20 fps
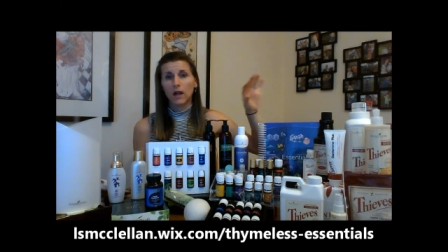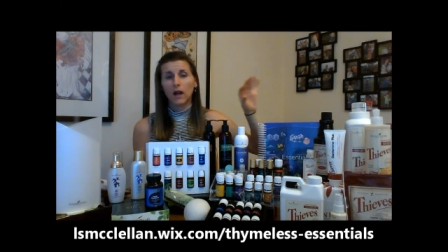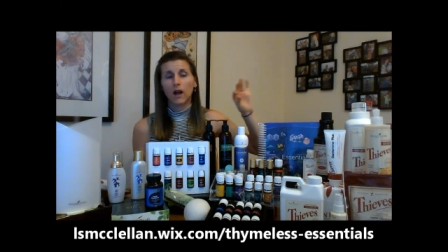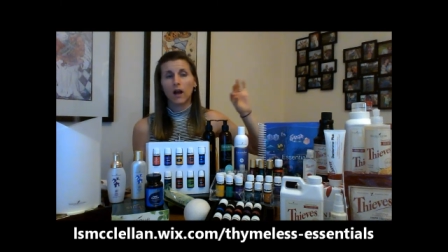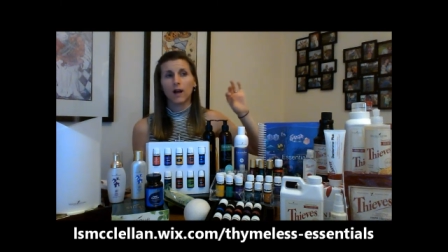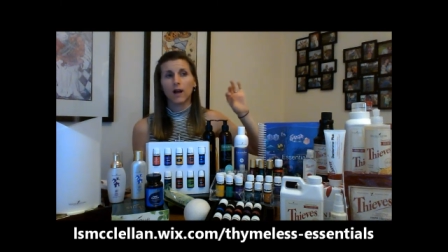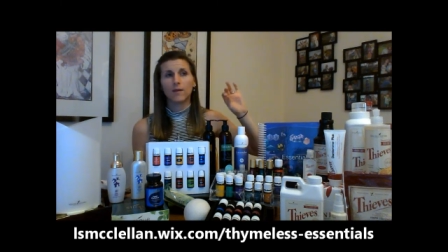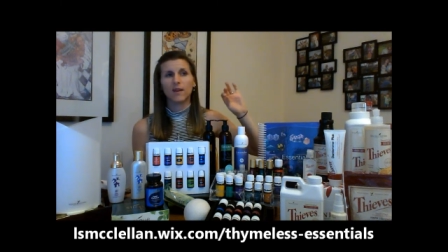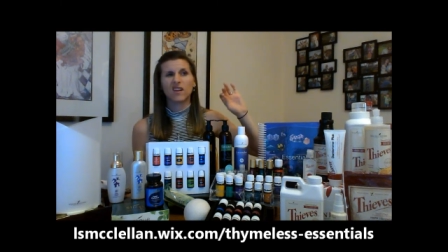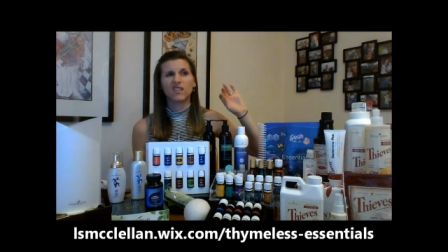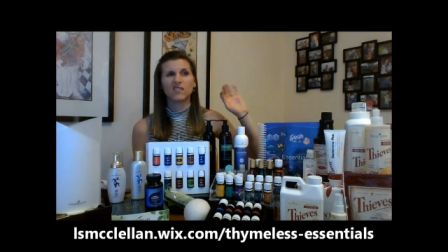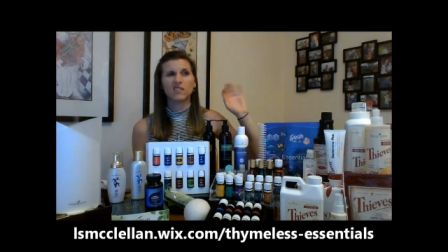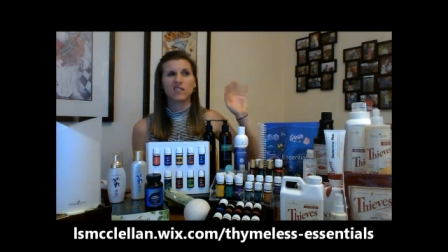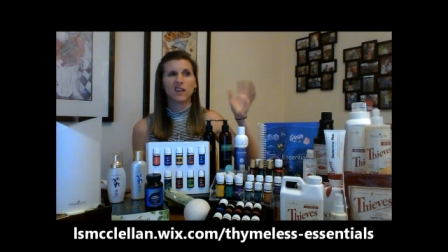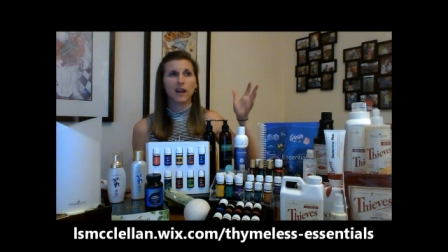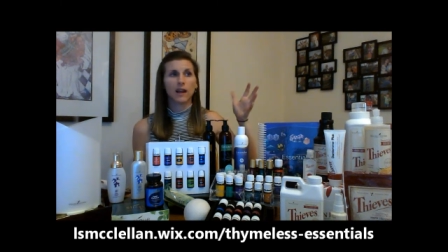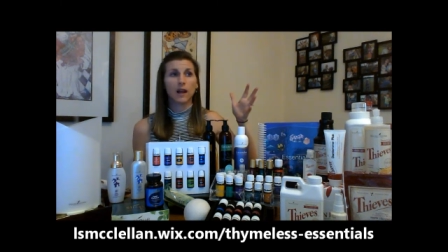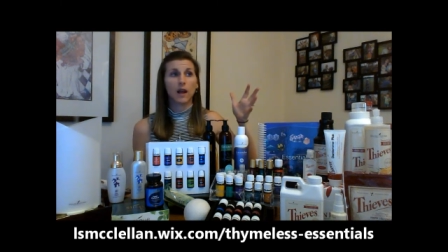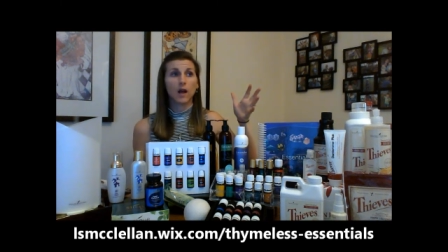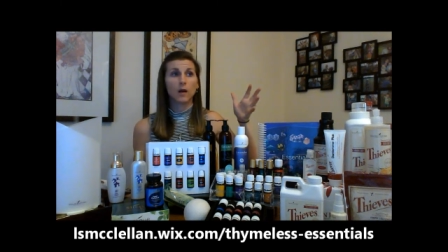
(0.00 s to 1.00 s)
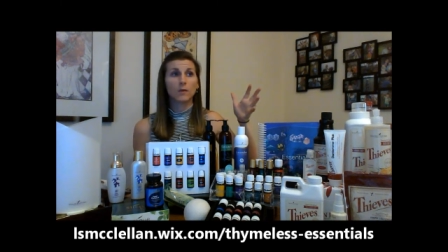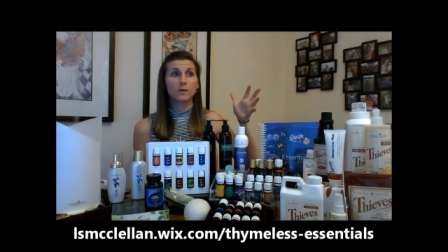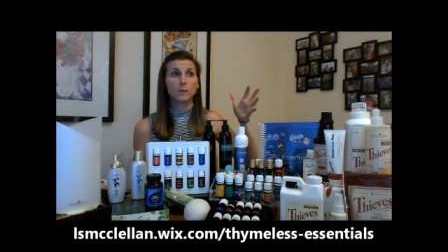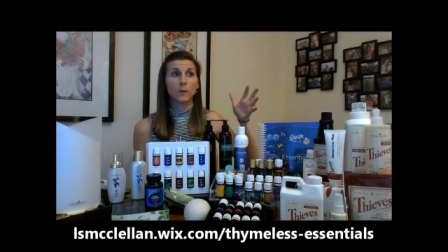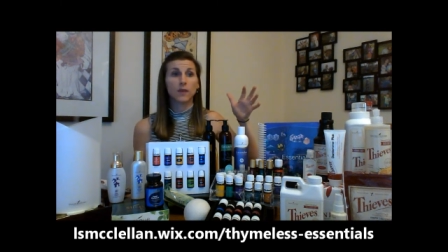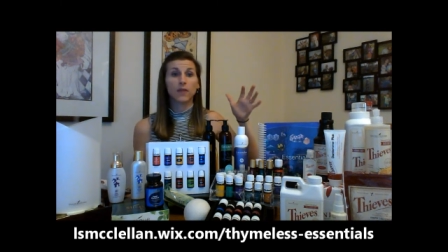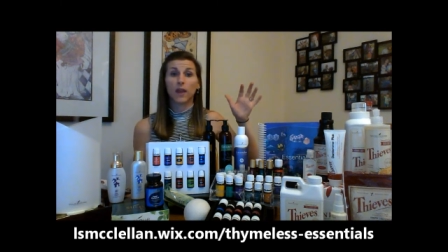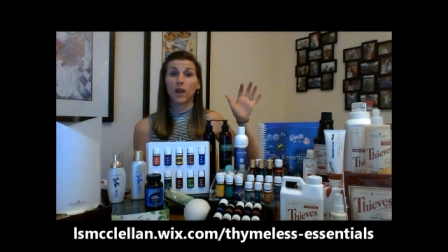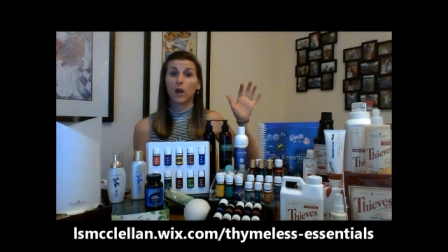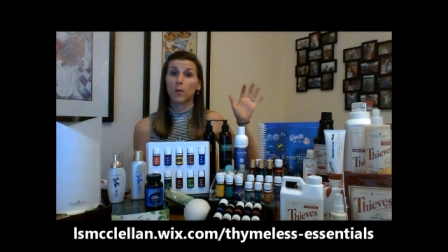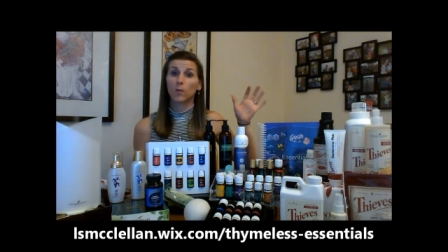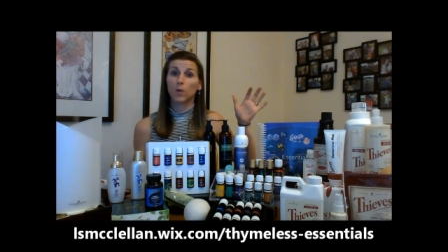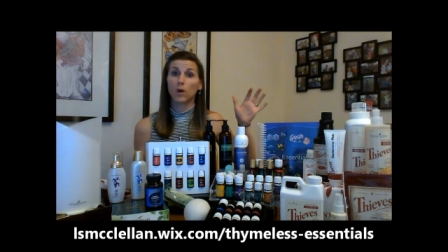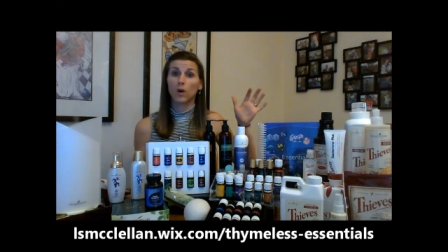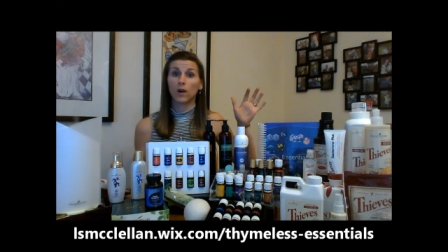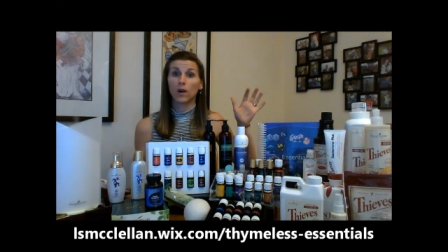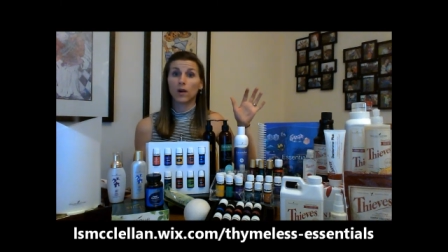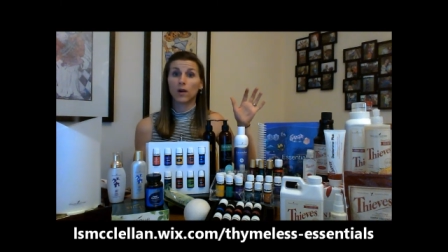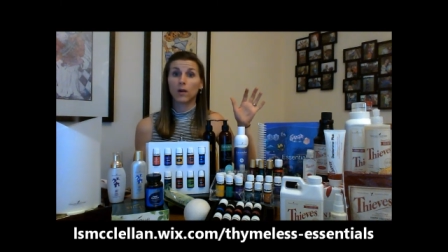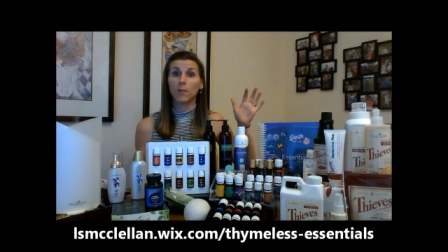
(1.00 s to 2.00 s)
It also kind of helps with
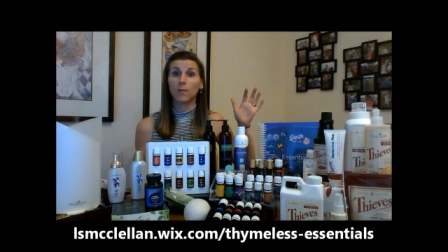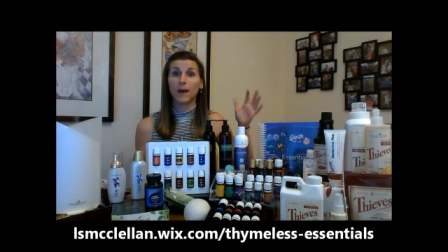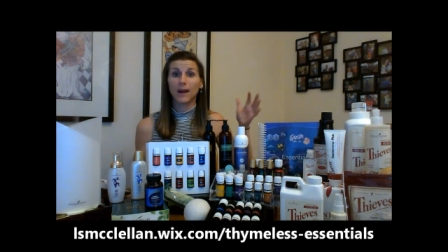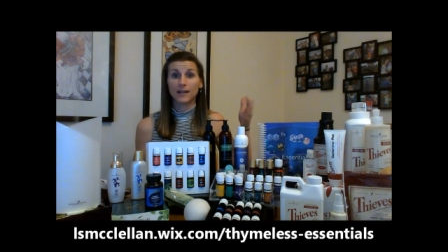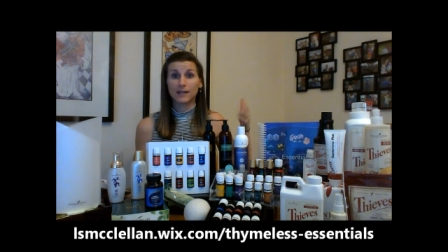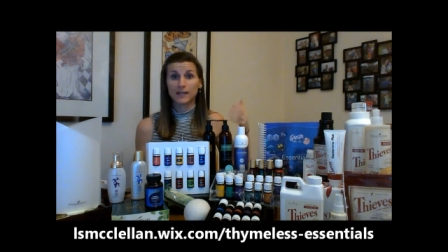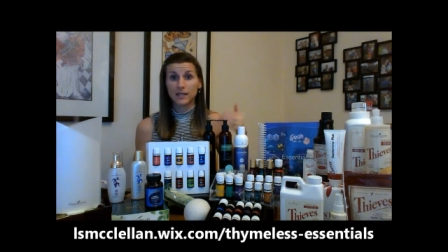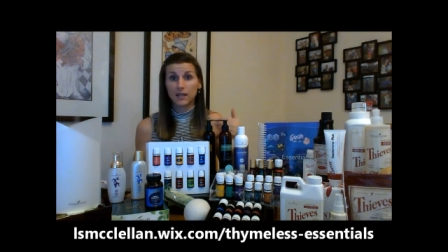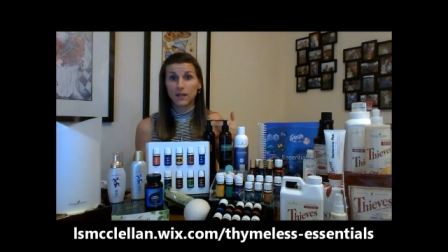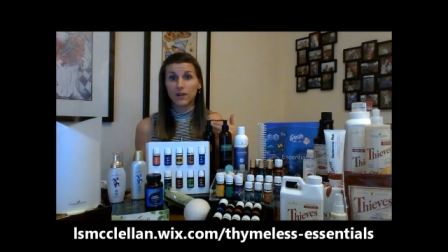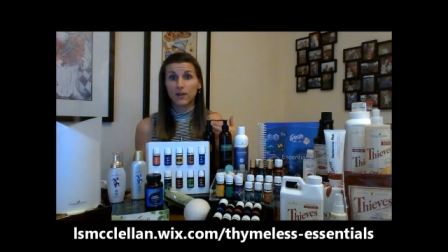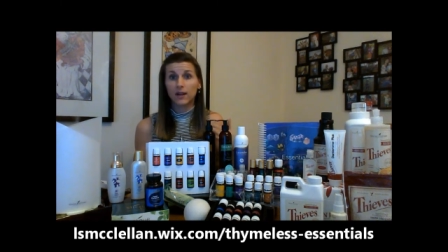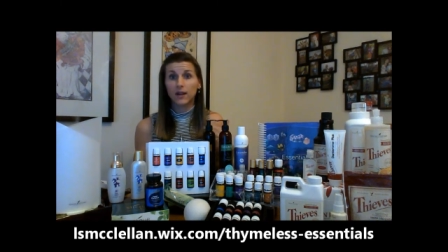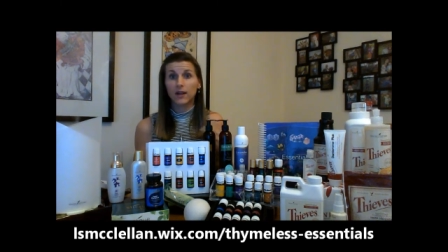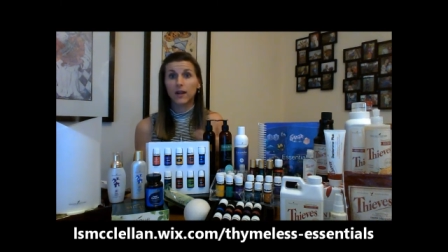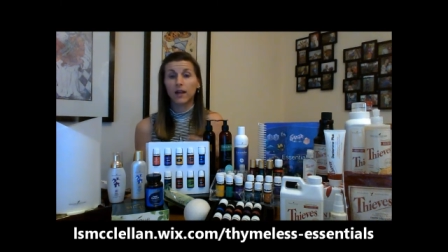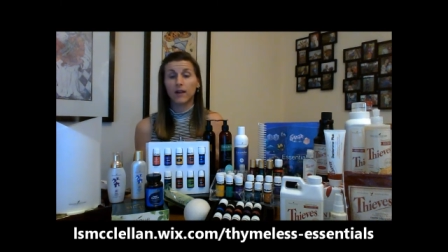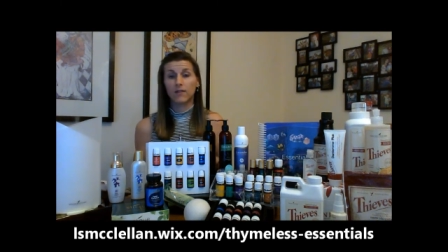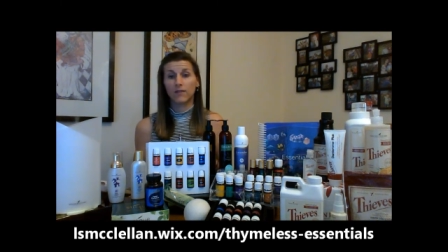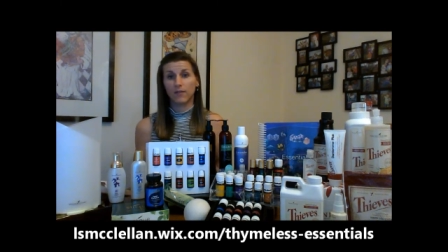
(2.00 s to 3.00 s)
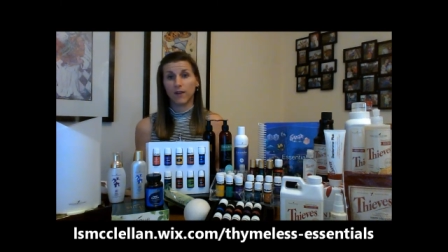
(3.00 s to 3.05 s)
airborne bacteria and